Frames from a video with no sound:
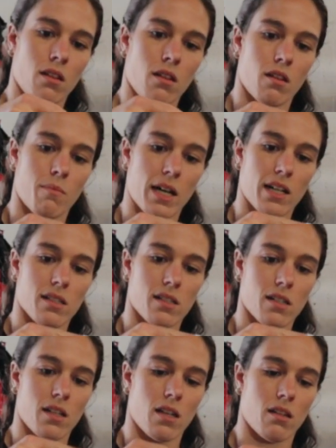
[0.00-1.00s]
the backs
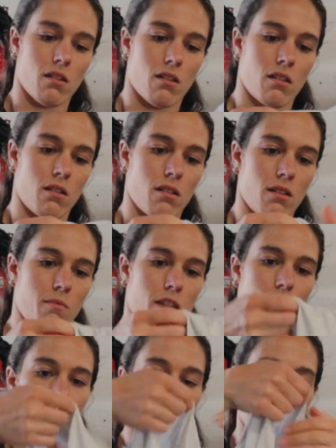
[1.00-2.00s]
together, and
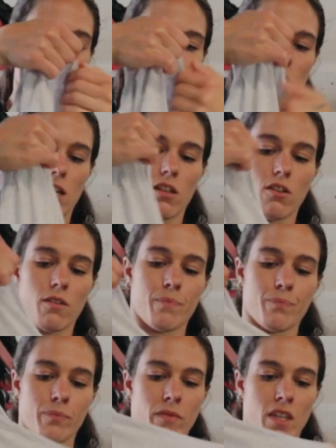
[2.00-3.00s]
the shoulders together.
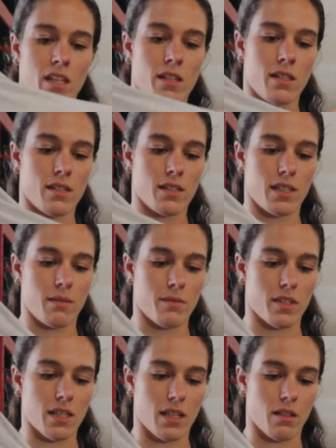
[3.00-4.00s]

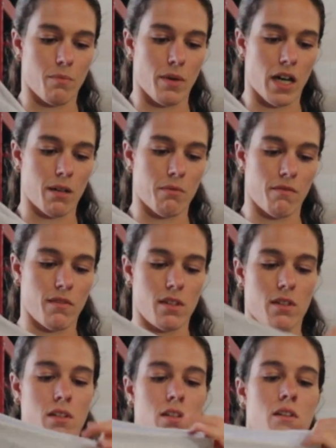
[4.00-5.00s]
Seams at the bottom of the
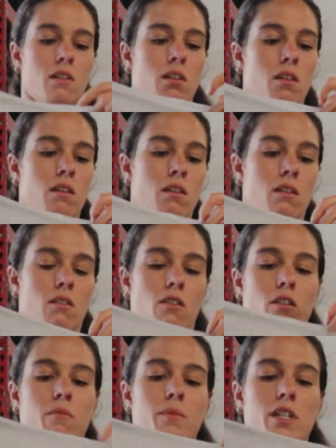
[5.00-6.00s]

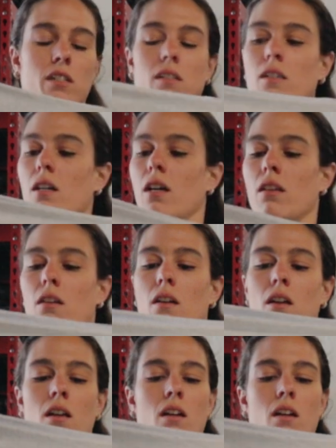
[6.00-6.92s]
armpit together.